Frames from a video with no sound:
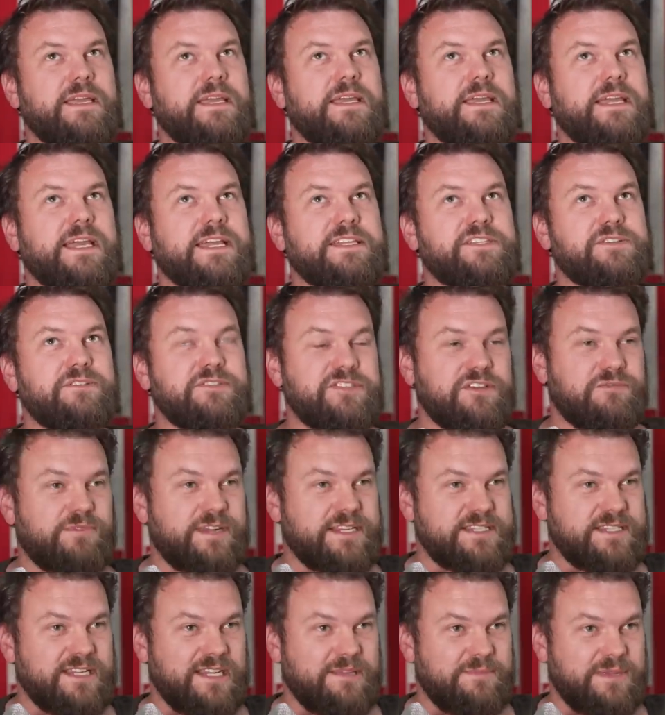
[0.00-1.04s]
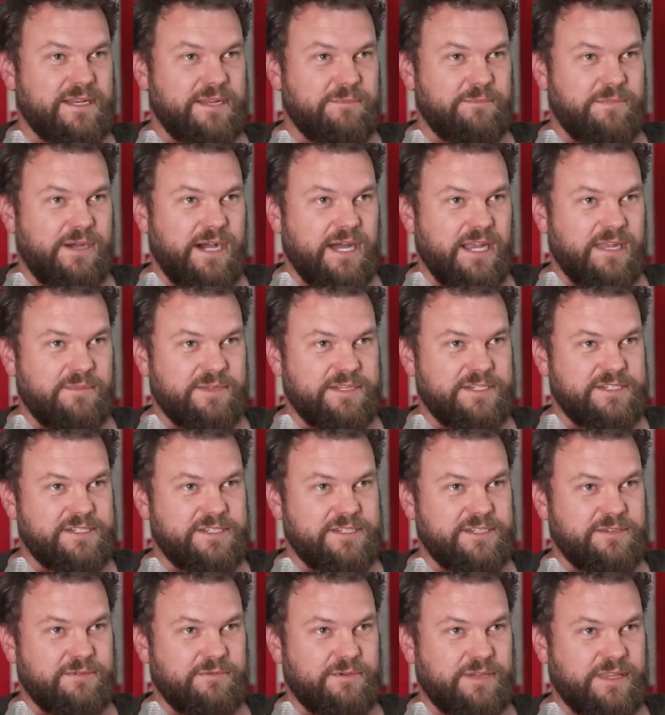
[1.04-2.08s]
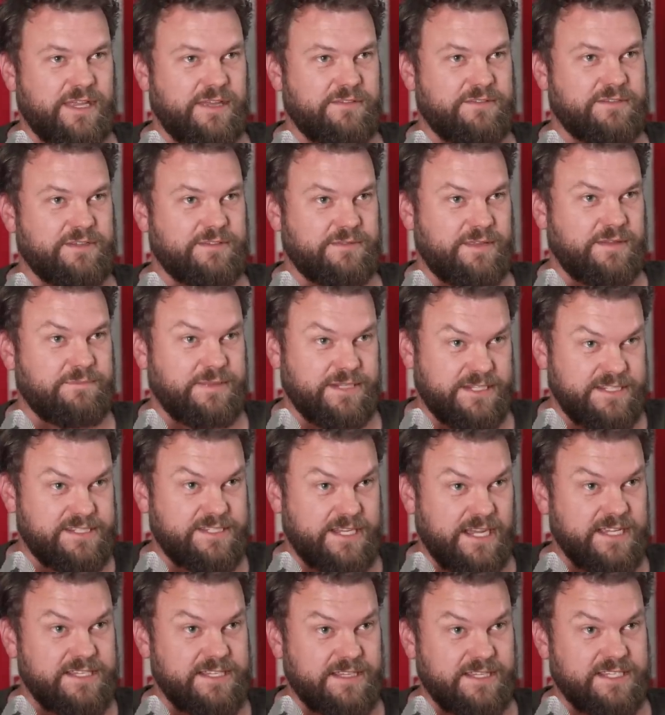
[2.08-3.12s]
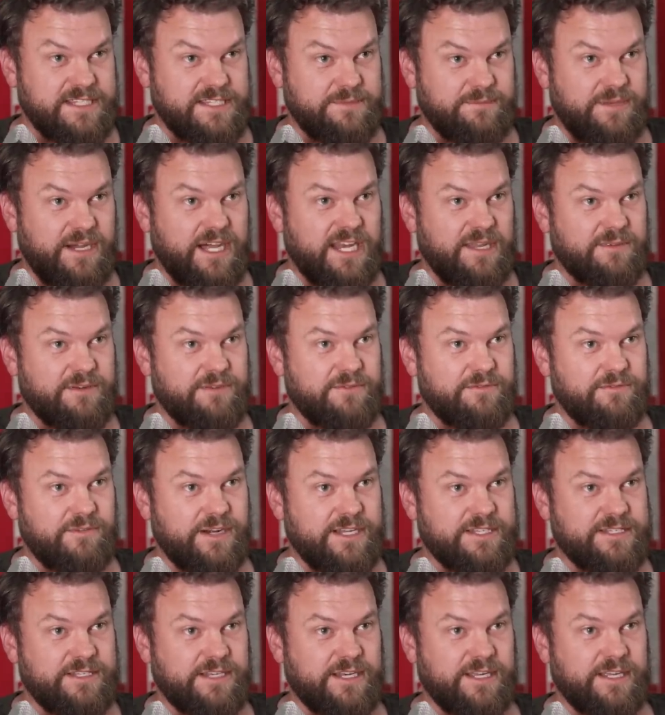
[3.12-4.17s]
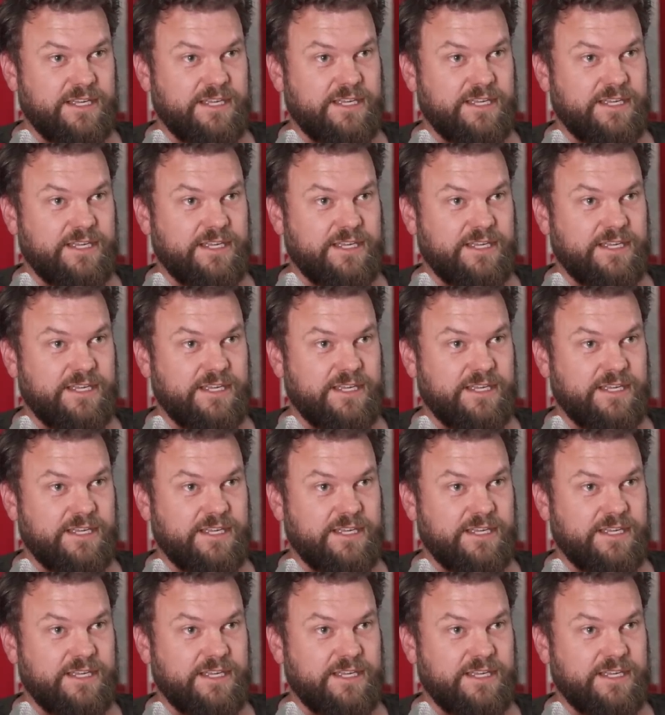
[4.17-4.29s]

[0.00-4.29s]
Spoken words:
It's also recently been in Parliament, where they've been discussing this in Parliament recently.